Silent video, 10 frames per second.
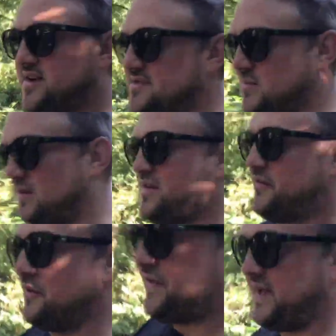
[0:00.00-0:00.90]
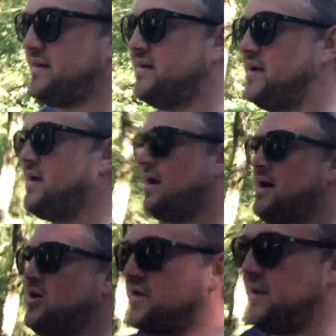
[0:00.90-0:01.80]
it's a wonderful thing
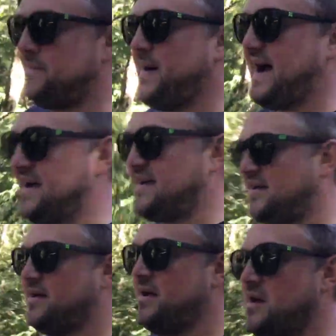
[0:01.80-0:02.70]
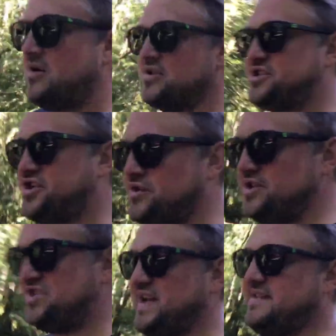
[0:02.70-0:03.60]
looking back, because as soon as
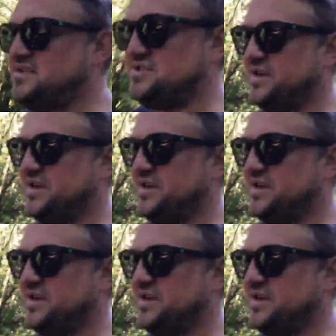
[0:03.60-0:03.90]
she entered she